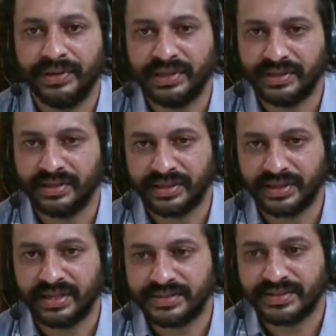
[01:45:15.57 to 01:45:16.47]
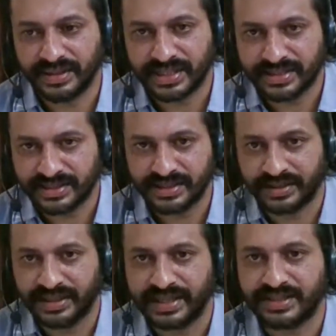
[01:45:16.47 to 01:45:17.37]
That's
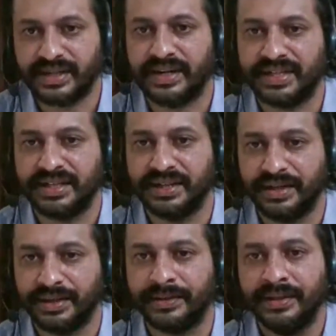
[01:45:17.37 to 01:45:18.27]
a connection here.